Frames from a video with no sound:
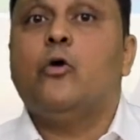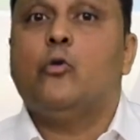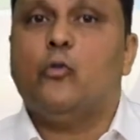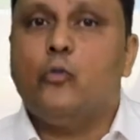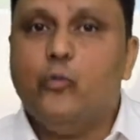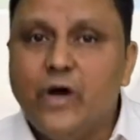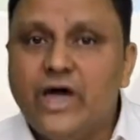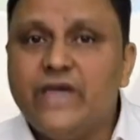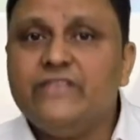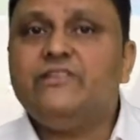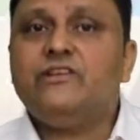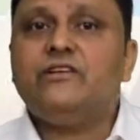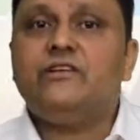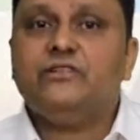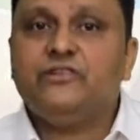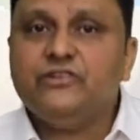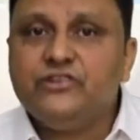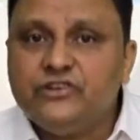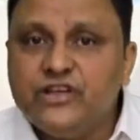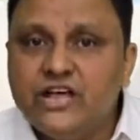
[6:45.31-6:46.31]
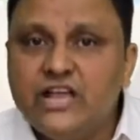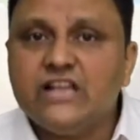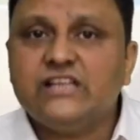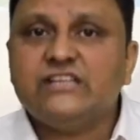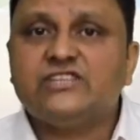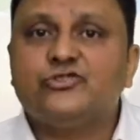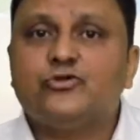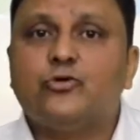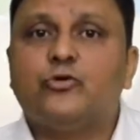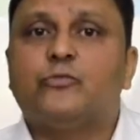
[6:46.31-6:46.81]
whether a retail
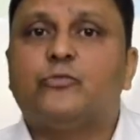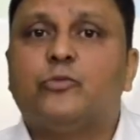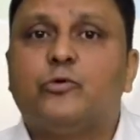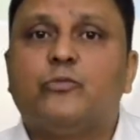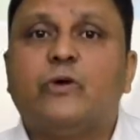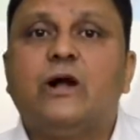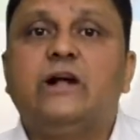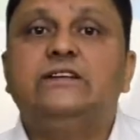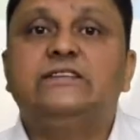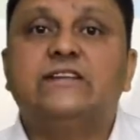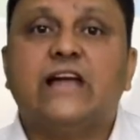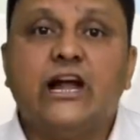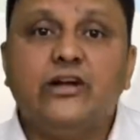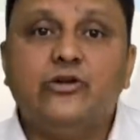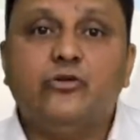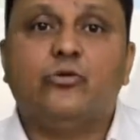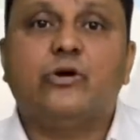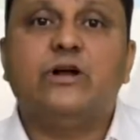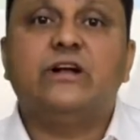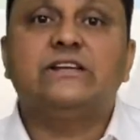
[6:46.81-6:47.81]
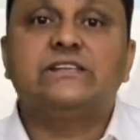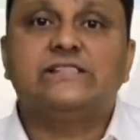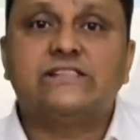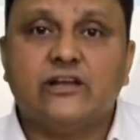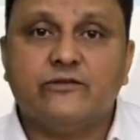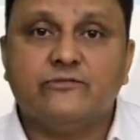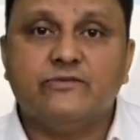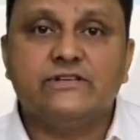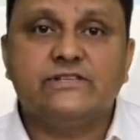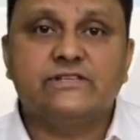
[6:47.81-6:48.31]
store provides adequate
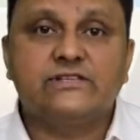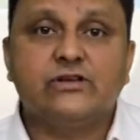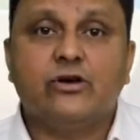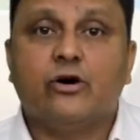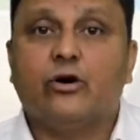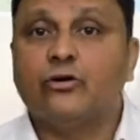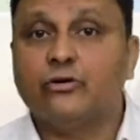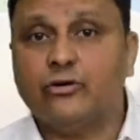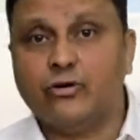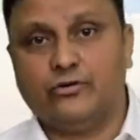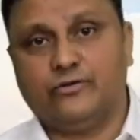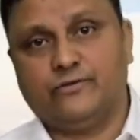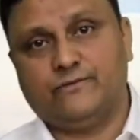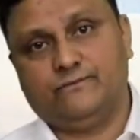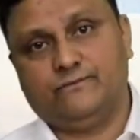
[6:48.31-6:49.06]
service or not.